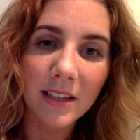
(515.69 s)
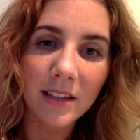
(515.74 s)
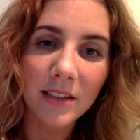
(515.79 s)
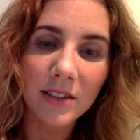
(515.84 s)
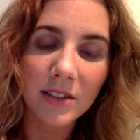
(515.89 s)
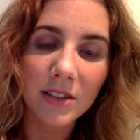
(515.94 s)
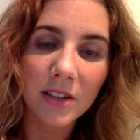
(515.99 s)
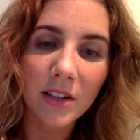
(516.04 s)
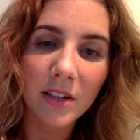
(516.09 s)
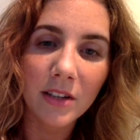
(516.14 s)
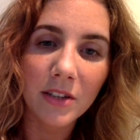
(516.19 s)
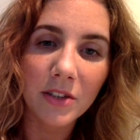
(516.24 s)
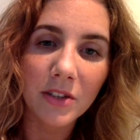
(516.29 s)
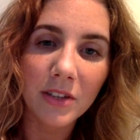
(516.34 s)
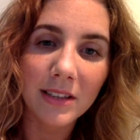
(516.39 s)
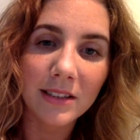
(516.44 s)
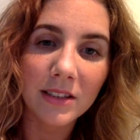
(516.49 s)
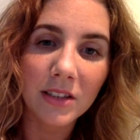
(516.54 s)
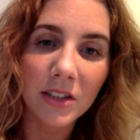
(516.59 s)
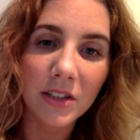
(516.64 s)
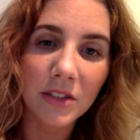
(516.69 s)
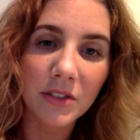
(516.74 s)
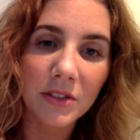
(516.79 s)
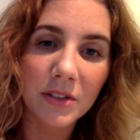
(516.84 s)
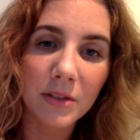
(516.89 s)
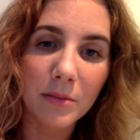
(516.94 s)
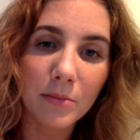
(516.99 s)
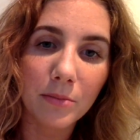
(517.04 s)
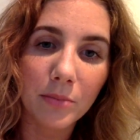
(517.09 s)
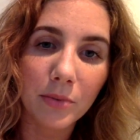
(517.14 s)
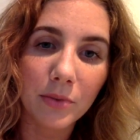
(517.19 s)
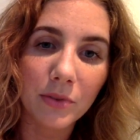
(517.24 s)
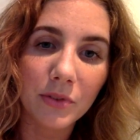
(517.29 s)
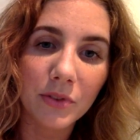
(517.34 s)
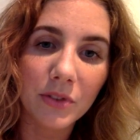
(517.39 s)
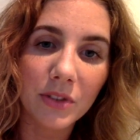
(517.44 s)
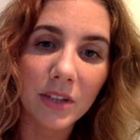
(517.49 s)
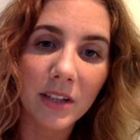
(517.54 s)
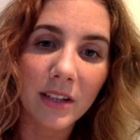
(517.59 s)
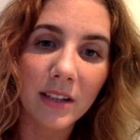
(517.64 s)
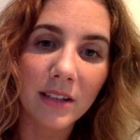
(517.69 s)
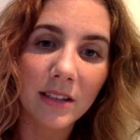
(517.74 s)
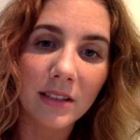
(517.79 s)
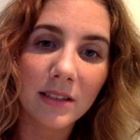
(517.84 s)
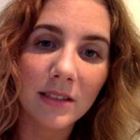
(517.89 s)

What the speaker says: the Solar Translucent Bronzer